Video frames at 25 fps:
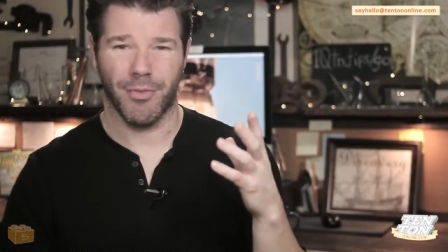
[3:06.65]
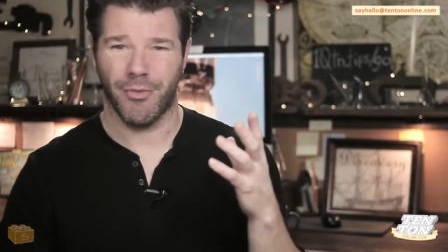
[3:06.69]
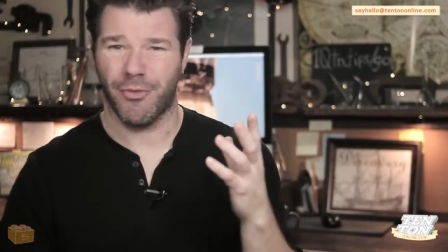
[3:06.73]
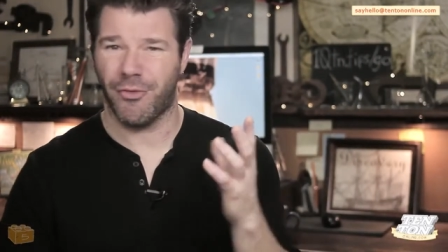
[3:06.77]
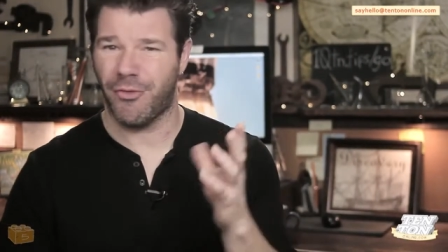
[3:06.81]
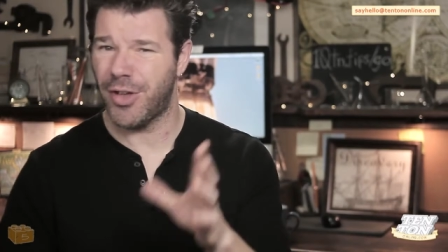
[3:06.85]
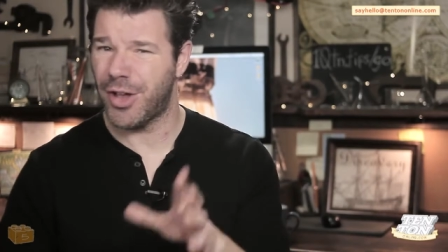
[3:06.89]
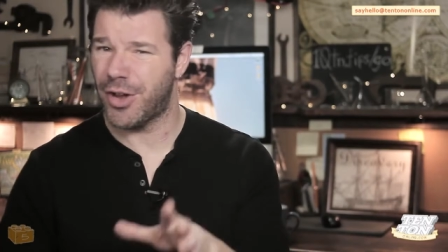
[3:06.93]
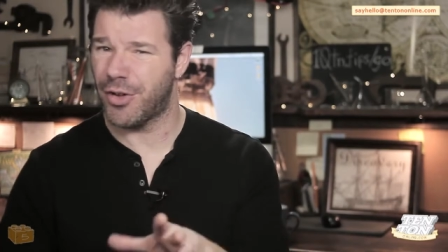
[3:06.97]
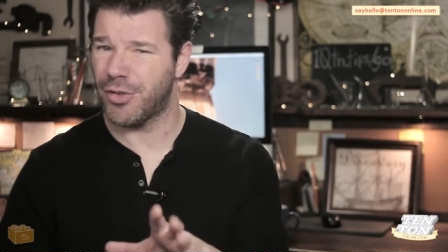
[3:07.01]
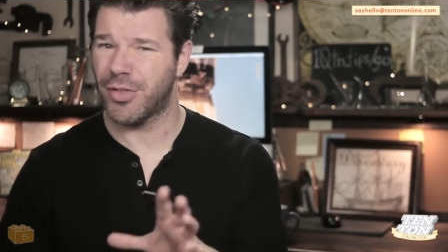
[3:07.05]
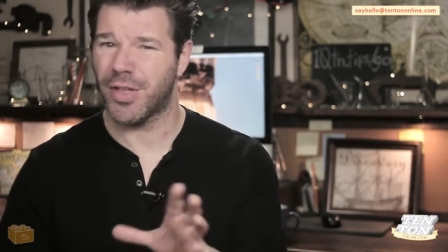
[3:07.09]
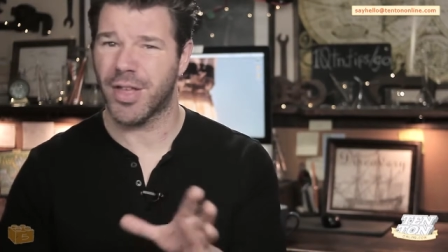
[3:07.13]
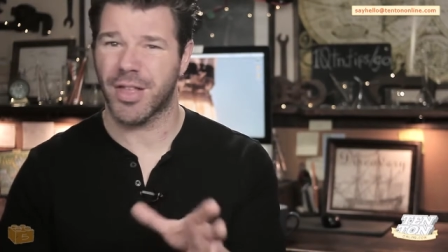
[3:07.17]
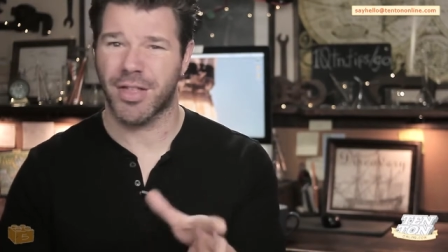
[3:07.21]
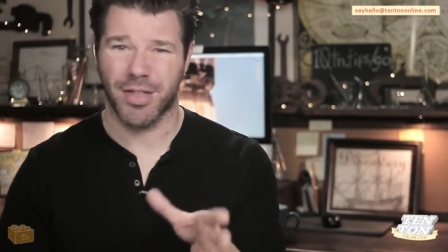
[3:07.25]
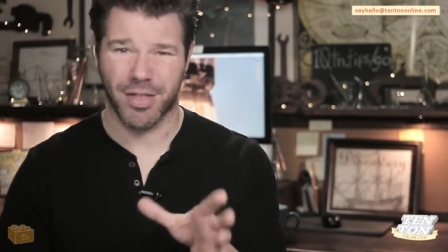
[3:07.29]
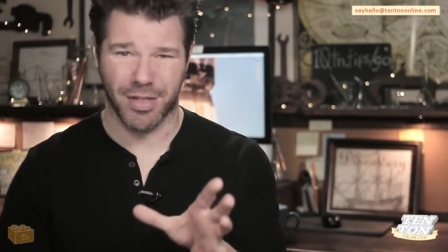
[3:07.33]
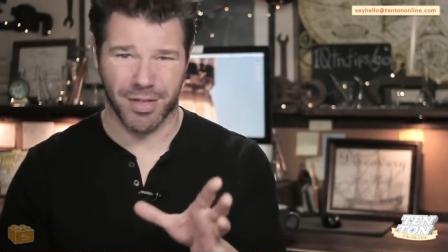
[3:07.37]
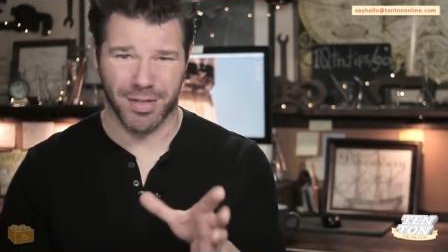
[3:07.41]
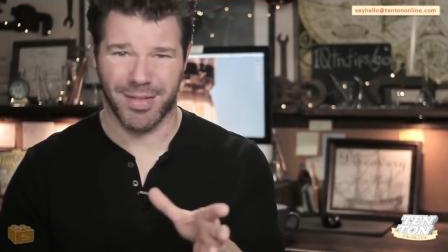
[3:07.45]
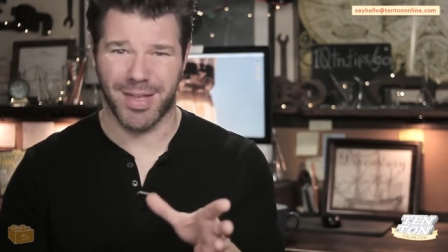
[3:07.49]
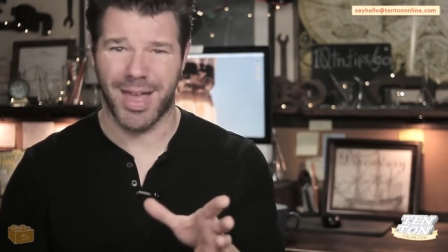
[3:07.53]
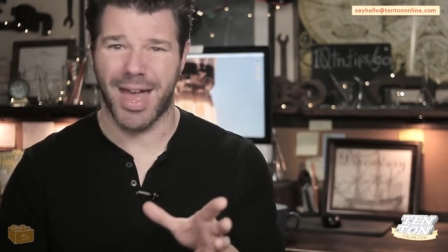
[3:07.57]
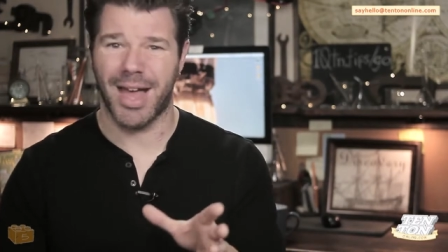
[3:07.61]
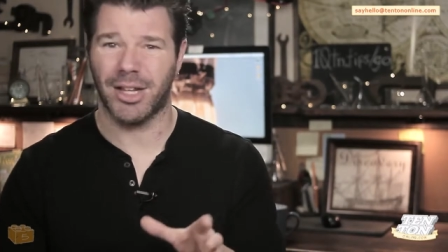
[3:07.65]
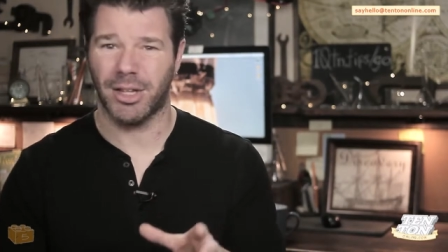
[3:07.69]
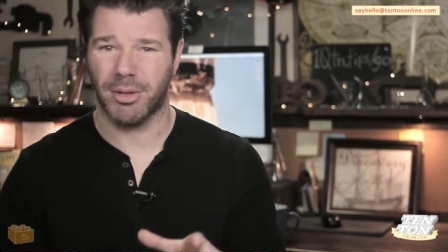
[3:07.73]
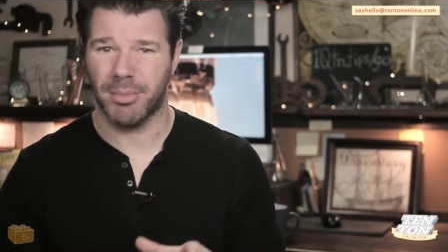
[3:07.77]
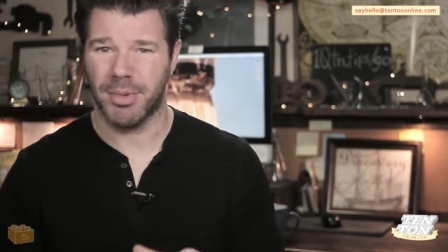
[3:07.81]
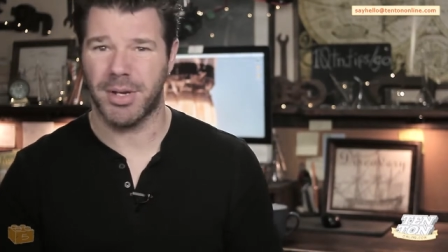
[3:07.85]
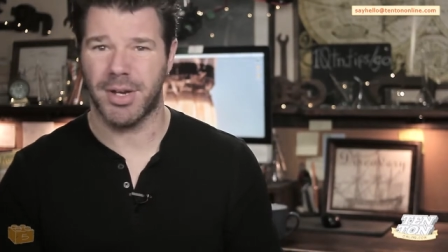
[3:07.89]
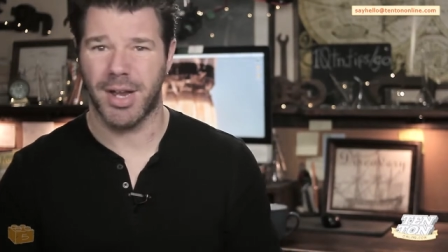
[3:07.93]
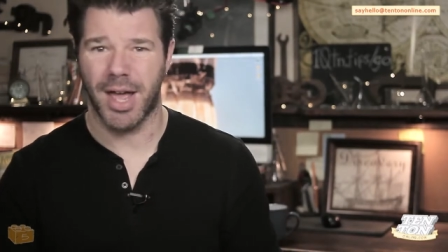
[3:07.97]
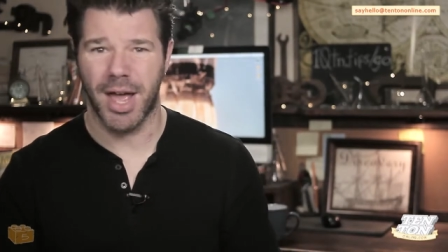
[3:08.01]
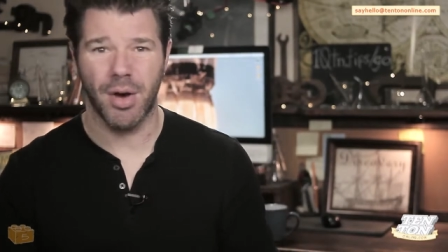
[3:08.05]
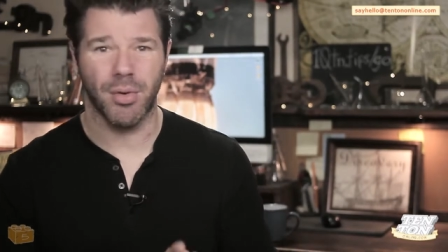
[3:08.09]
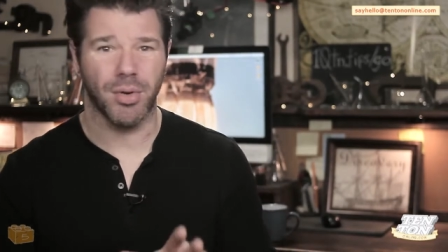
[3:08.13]
figure this
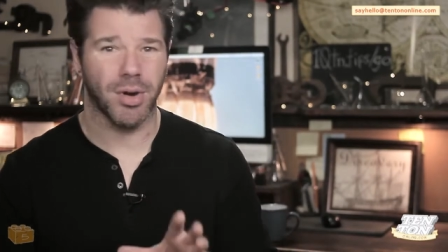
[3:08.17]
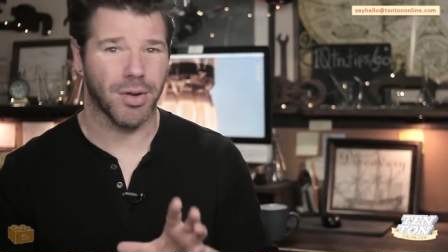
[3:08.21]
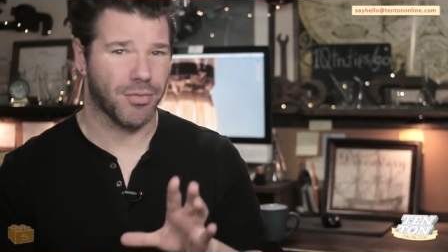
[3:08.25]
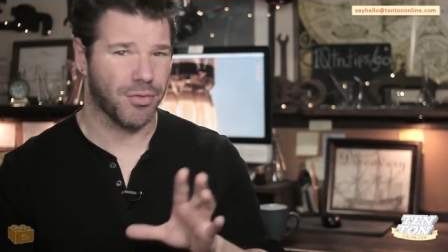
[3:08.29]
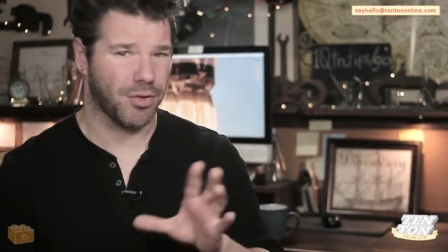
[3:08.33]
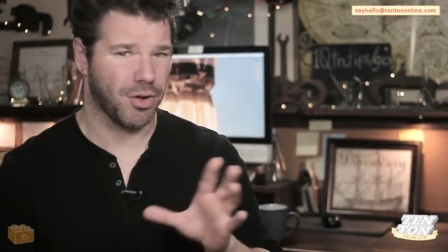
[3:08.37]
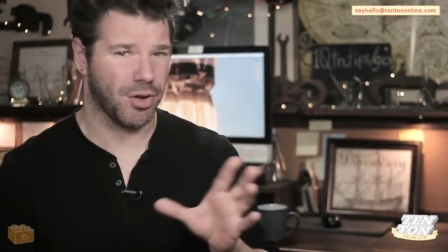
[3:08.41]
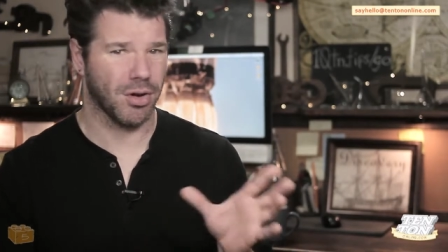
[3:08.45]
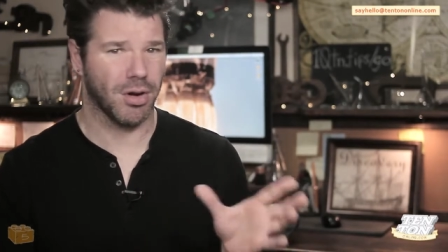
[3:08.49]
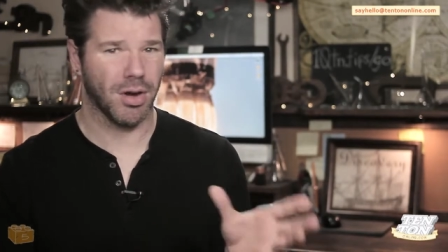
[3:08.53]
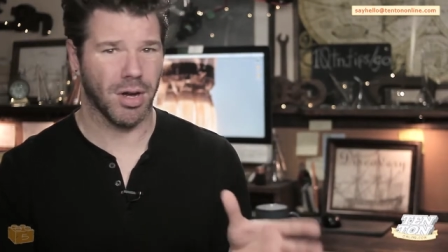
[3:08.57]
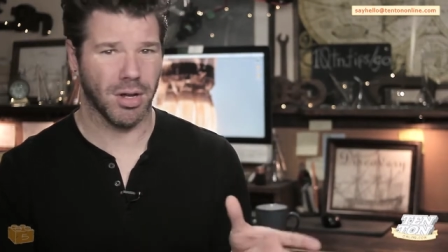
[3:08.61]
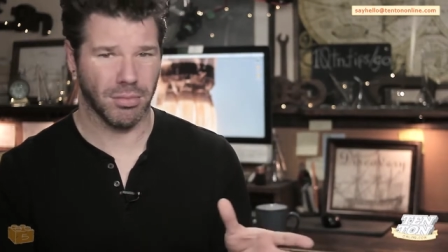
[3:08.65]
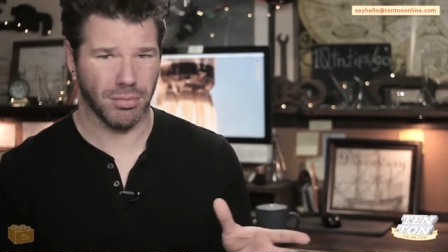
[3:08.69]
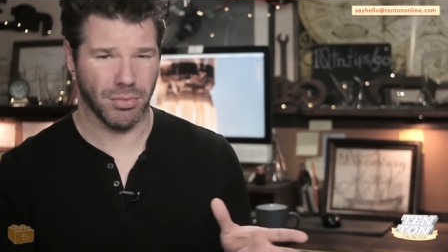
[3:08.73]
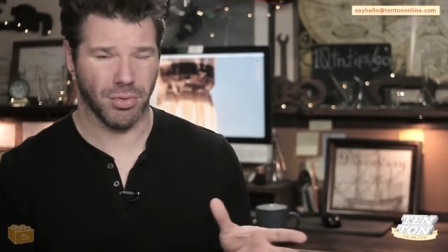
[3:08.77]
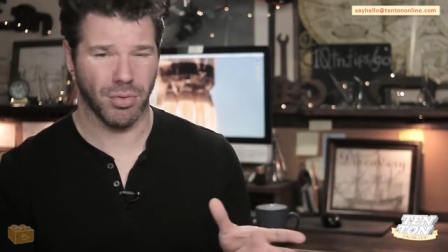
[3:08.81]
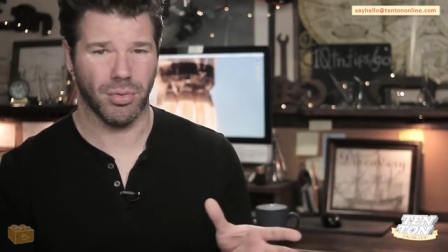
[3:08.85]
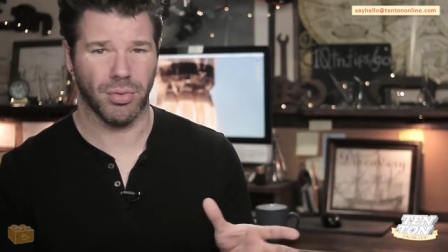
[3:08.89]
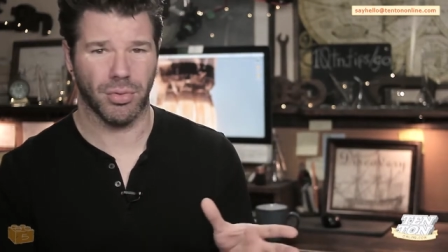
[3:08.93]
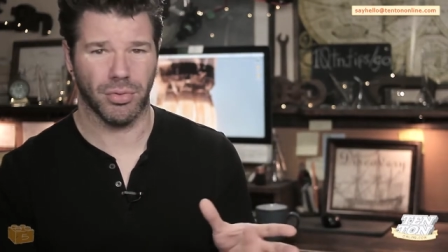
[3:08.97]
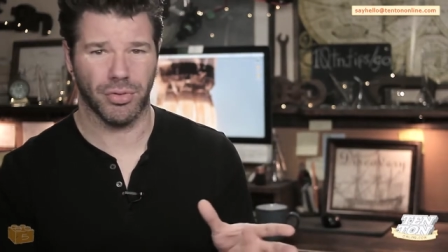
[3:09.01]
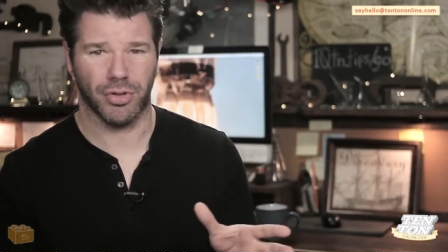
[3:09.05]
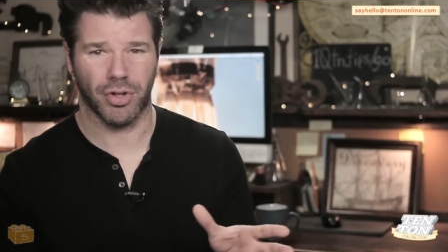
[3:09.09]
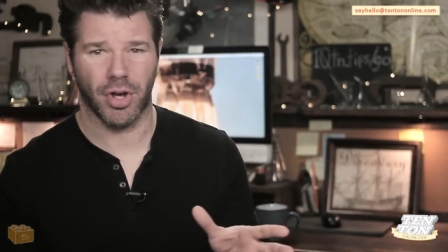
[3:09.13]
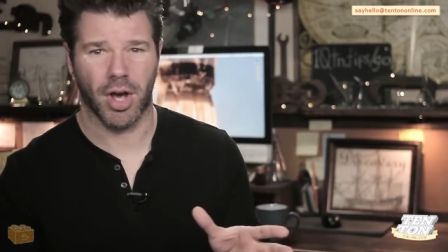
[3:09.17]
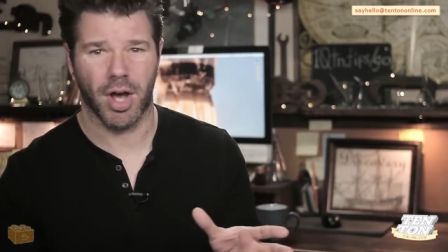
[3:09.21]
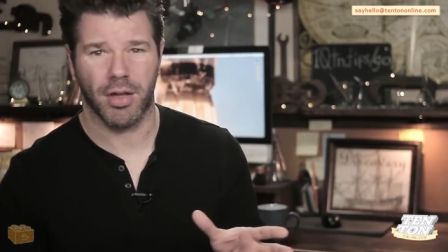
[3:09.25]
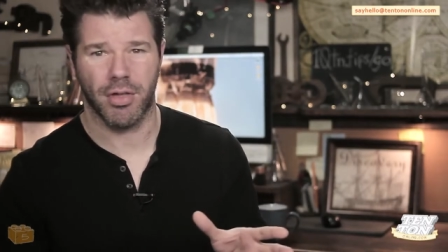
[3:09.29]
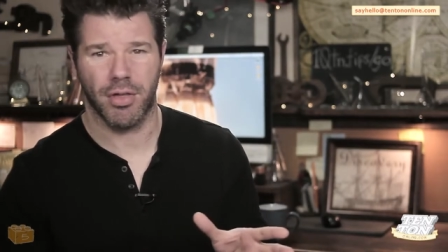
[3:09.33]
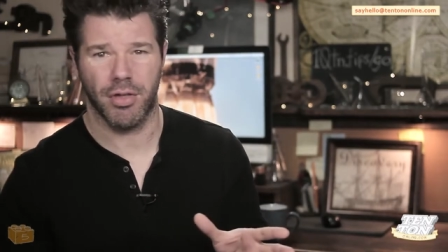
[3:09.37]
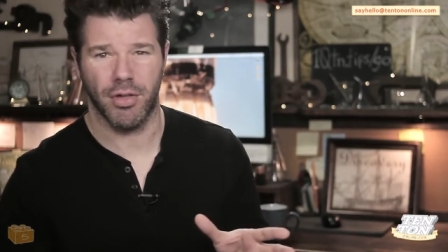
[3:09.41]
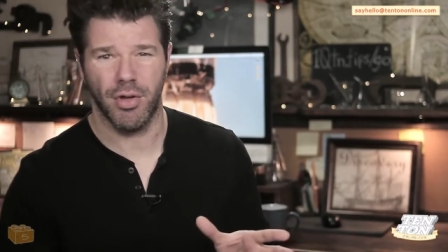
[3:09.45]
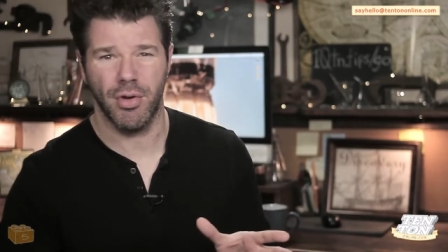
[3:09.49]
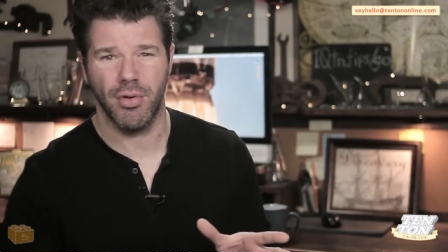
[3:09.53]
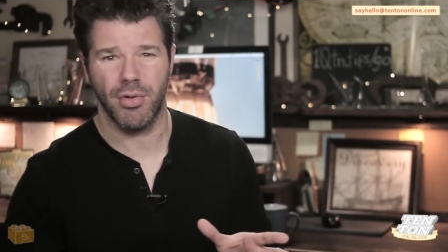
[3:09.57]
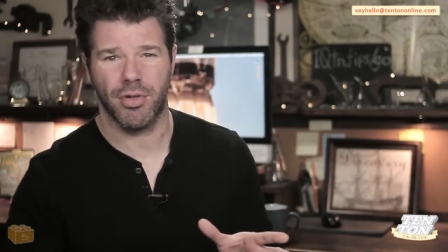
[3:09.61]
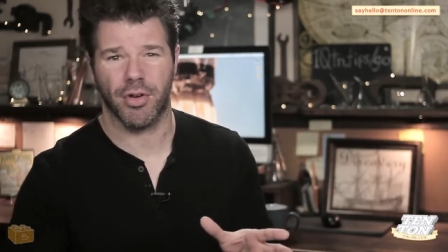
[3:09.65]
element out if you're a Google
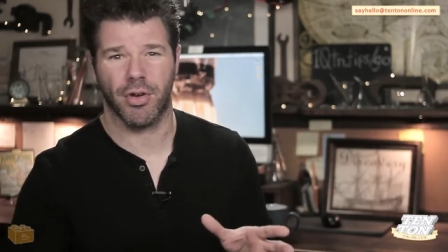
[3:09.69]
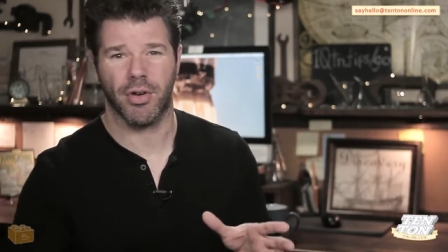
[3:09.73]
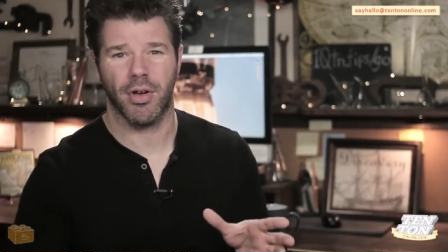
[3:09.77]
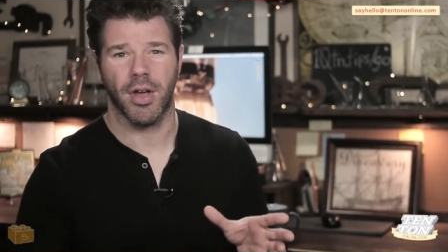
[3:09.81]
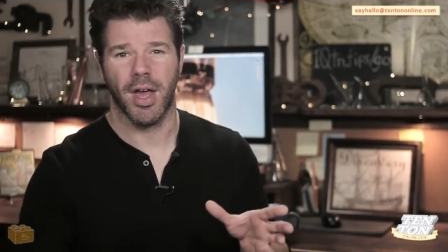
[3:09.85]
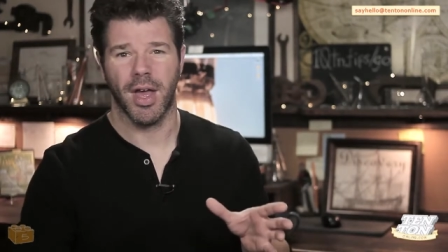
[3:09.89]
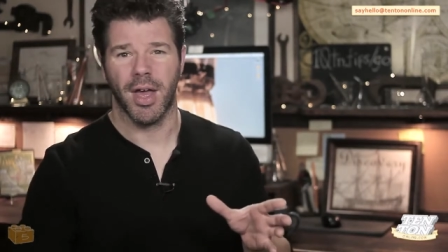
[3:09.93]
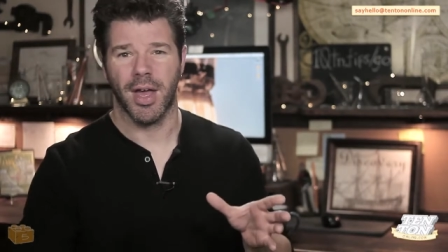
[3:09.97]
Docs user.